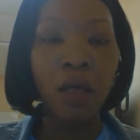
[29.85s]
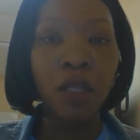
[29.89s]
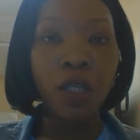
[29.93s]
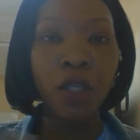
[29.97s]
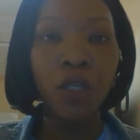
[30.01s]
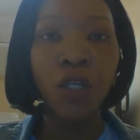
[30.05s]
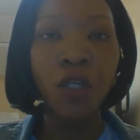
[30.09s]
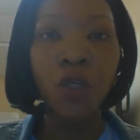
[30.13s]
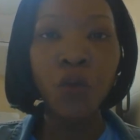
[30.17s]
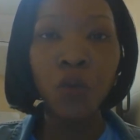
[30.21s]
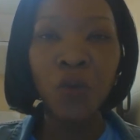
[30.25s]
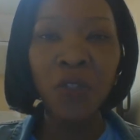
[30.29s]

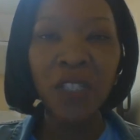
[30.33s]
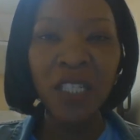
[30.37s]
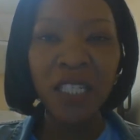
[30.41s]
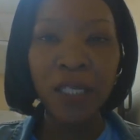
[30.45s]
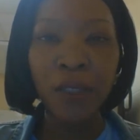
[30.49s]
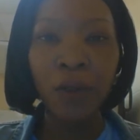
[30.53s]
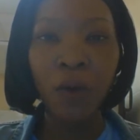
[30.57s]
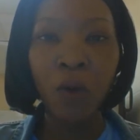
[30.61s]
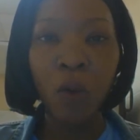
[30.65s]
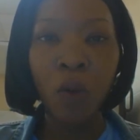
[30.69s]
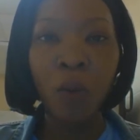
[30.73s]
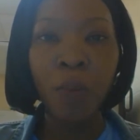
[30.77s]
New
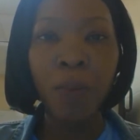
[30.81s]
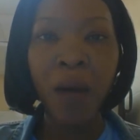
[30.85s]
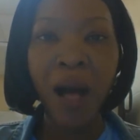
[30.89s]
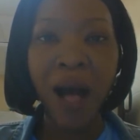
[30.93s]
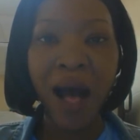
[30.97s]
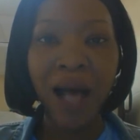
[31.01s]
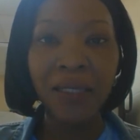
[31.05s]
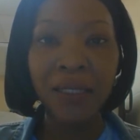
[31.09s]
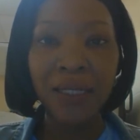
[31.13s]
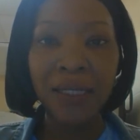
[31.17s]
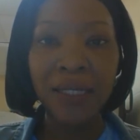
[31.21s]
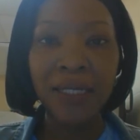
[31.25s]
Deal
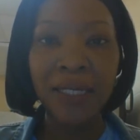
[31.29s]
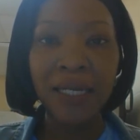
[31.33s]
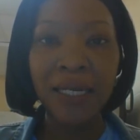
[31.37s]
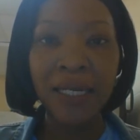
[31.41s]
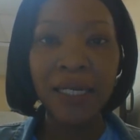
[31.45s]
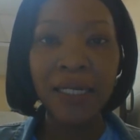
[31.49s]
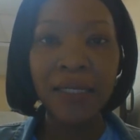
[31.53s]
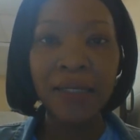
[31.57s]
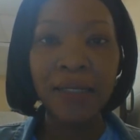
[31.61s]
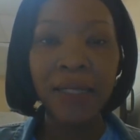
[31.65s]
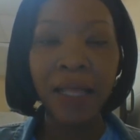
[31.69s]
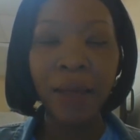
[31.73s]
policies.